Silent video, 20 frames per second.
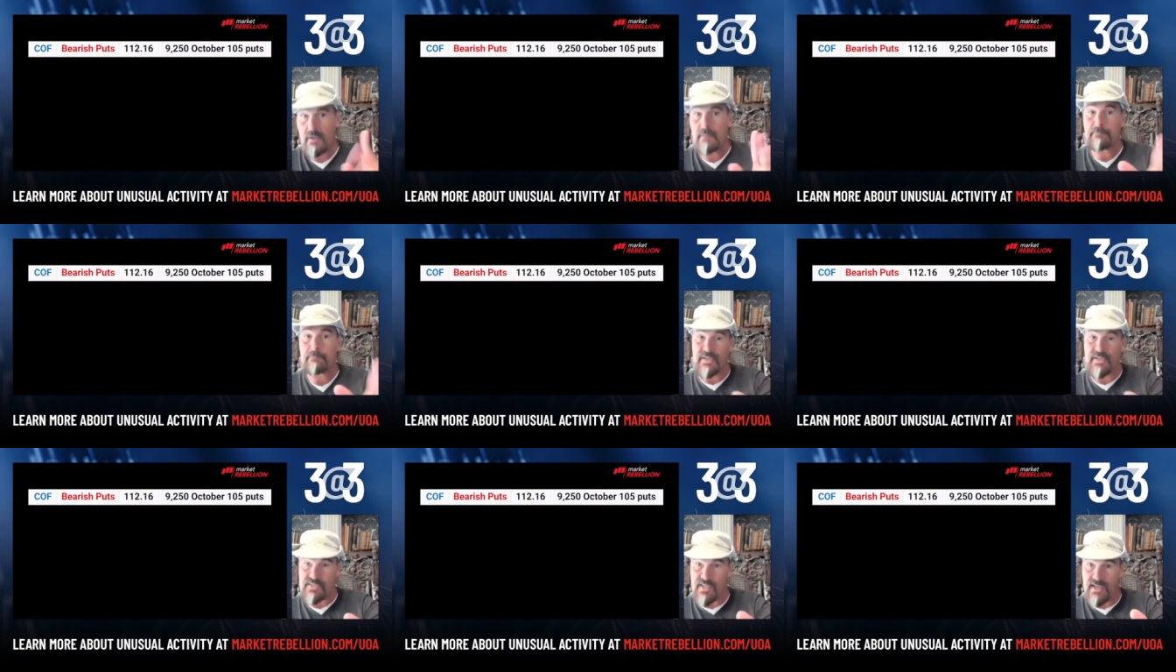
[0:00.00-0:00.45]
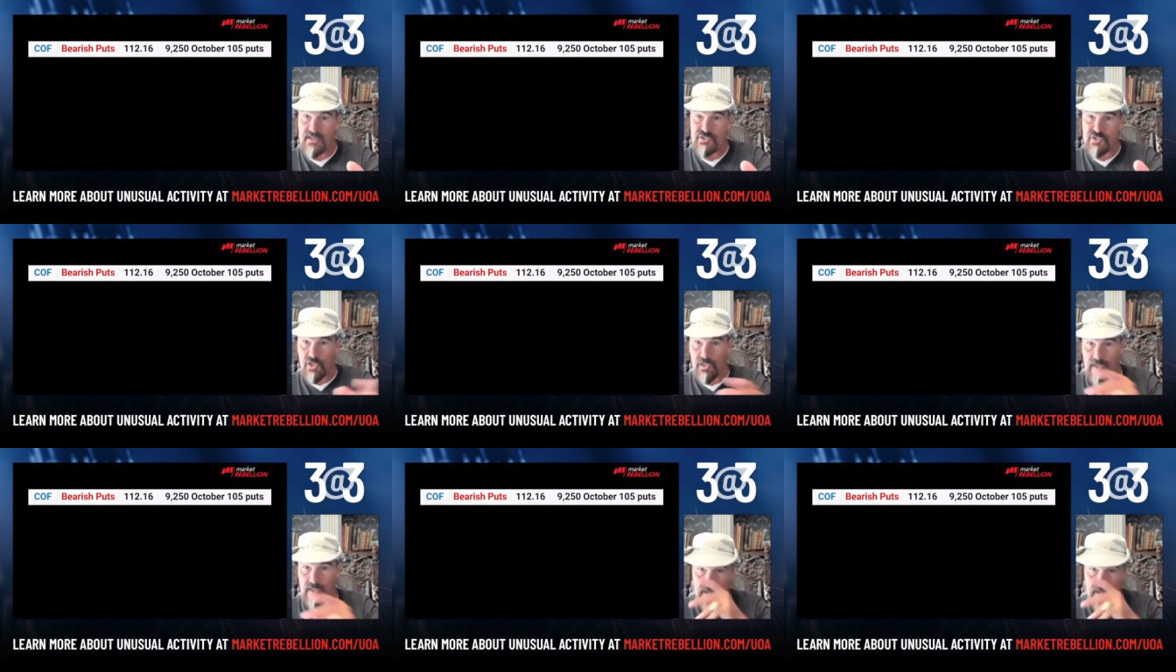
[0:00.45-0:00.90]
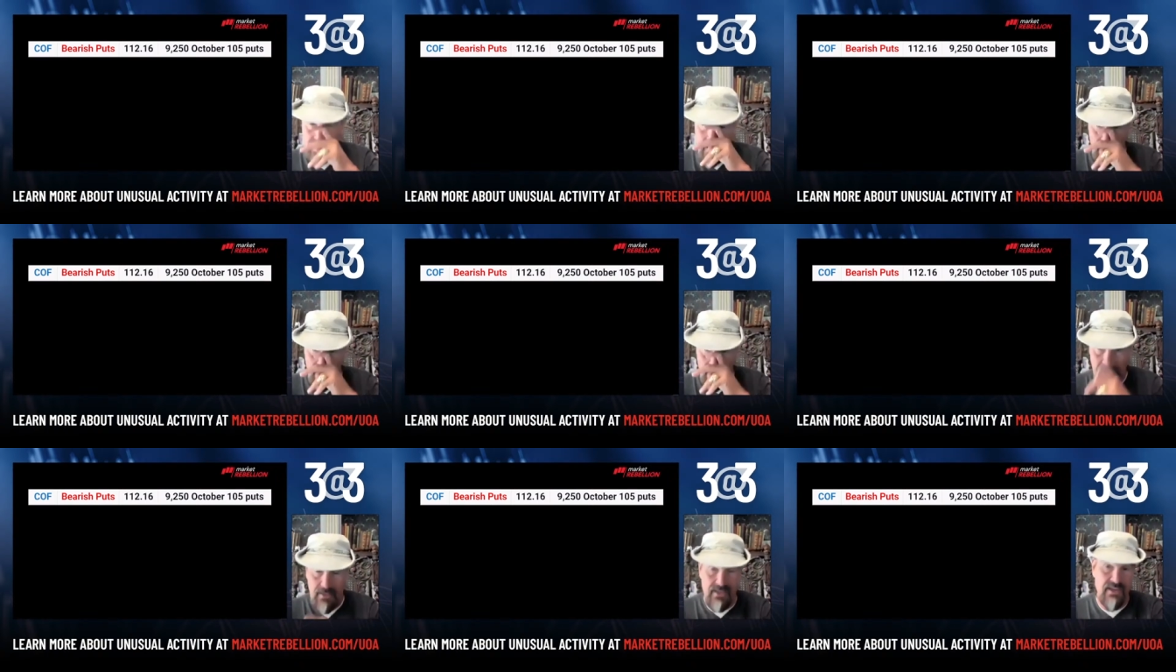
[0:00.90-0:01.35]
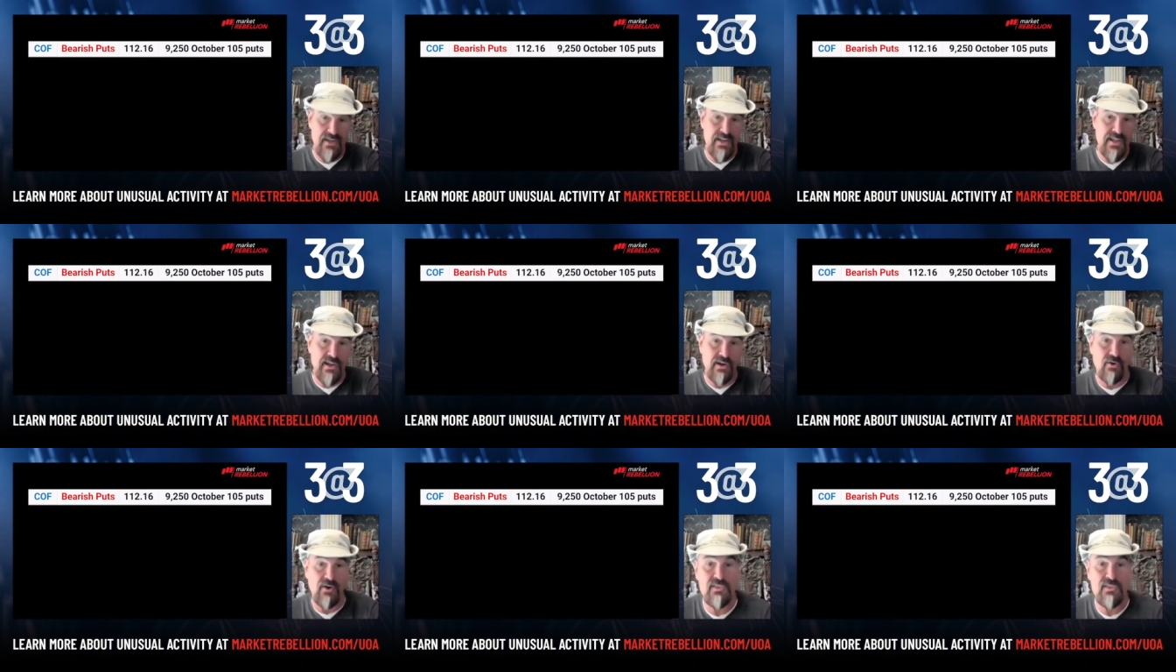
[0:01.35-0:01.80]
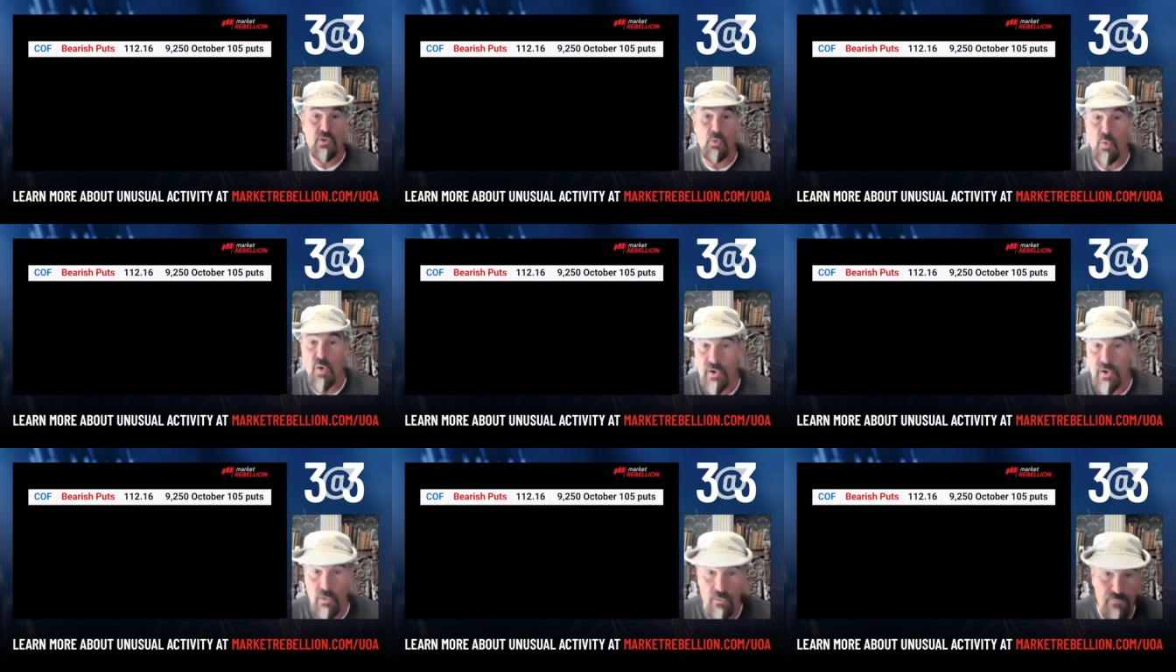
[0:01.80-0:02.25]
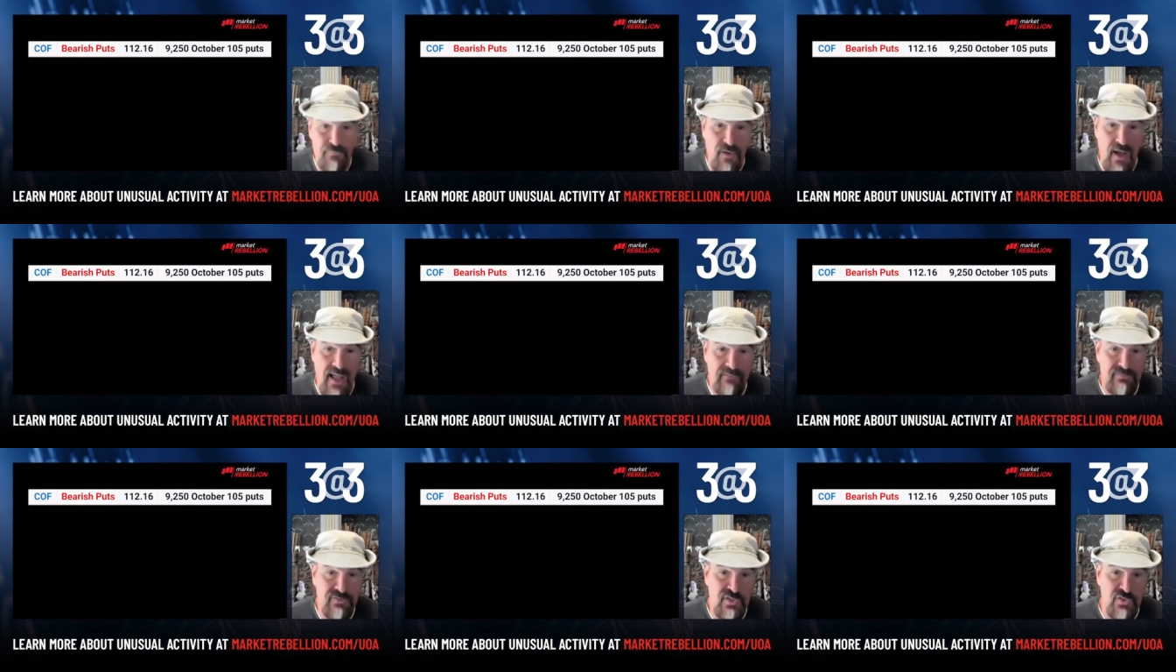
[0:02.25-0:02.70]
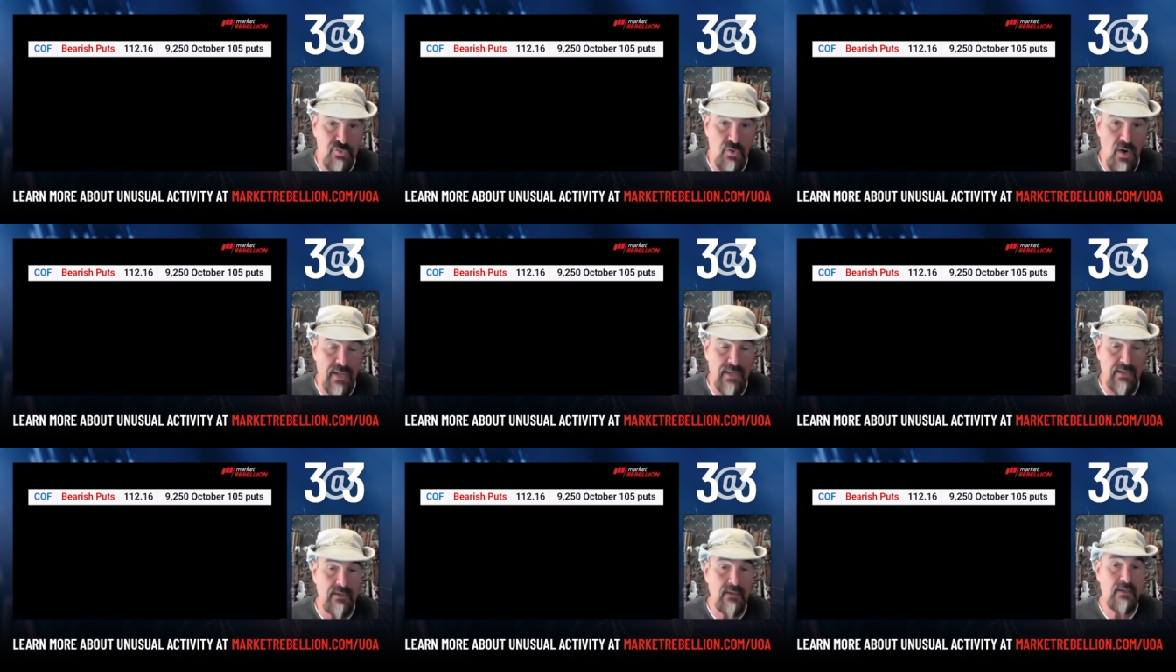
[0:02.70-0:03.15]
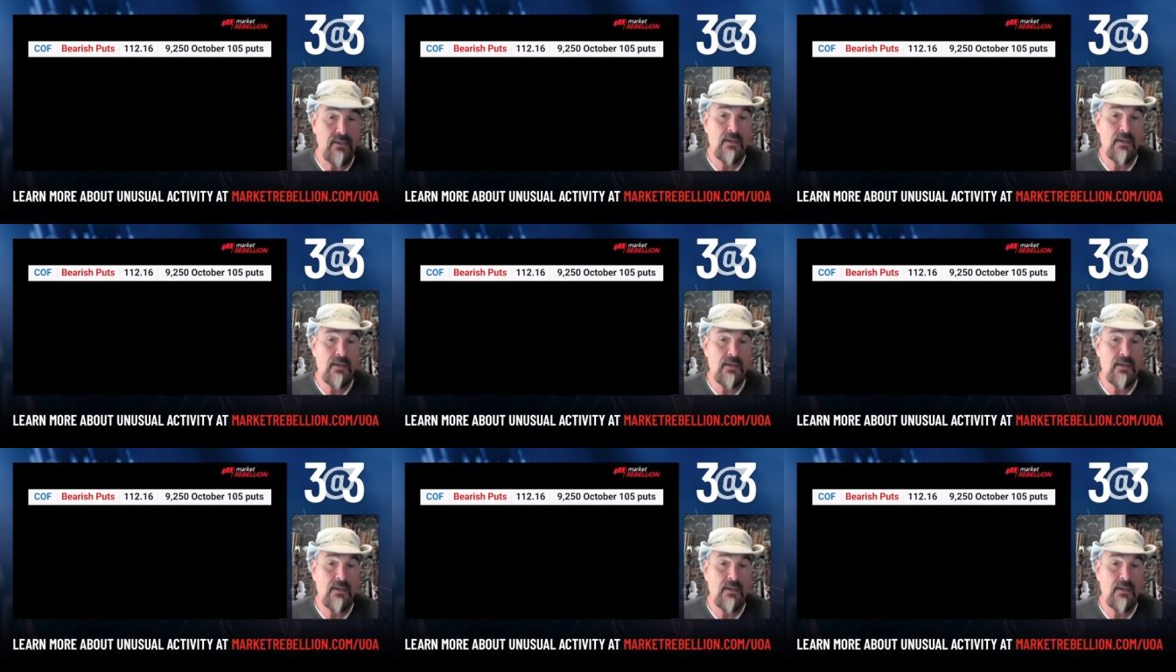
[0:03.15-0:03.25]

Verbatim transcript: potentially, in here at the 105 strike.